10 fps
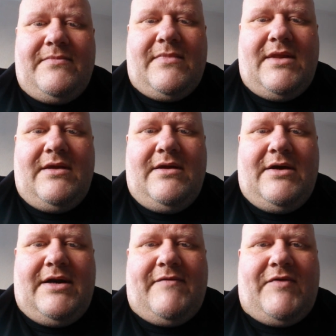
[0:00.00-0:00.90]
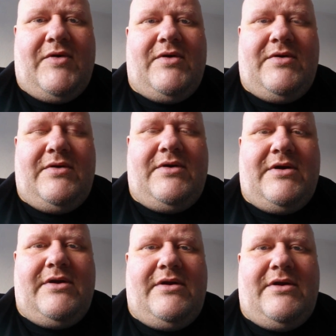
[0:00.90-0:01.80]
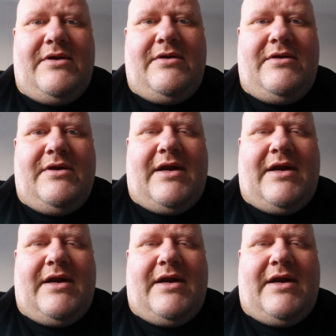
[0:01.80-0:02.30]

You're gonna have